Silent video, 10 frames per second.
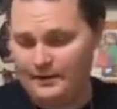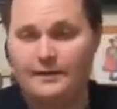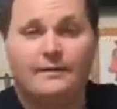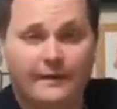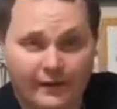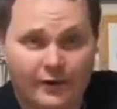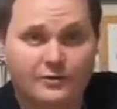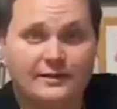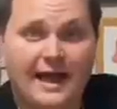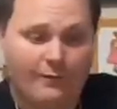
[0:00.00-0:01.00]
There
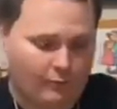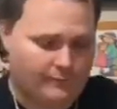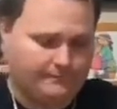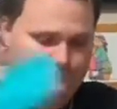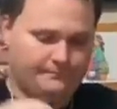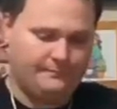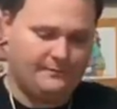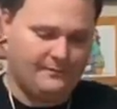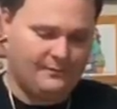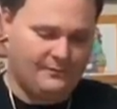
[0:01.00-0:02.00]
goes that one.
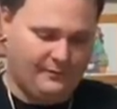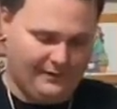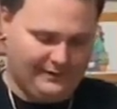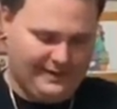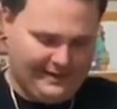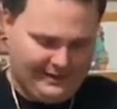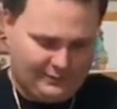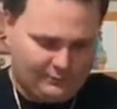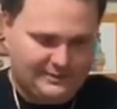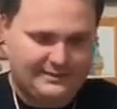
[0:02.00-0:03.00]
We're gonna let this
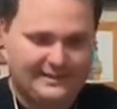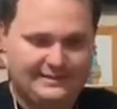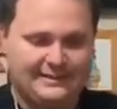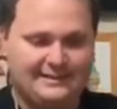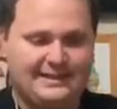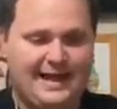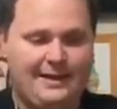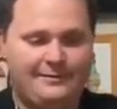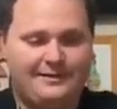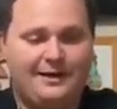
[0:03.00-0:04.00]
one sit to the
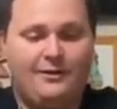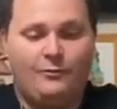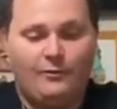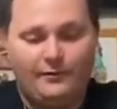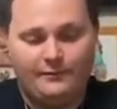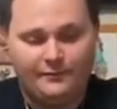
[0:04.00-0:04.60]
side with the other one.